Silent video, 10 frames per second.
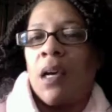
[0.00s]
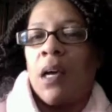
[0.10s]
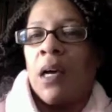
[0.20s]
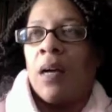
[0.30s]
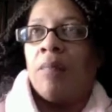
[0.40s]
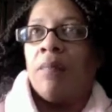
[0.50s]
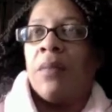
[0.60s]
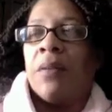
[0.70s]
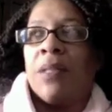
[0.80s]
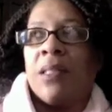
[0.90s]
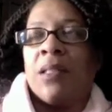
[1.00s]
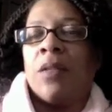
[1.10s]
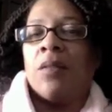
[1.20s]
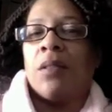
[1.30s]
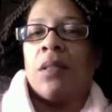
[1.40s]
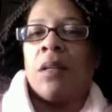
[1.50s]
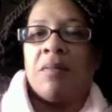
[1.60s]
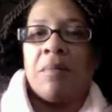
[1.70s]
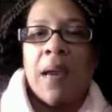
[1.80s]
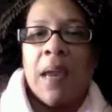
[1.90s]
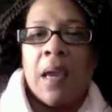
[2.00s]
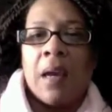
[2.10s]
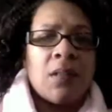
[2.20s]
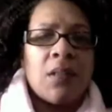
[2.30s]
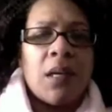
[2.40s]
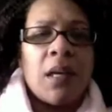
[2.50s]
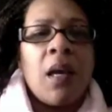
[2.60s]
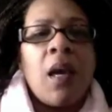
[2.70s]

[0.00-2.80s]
um, the results of my hair today.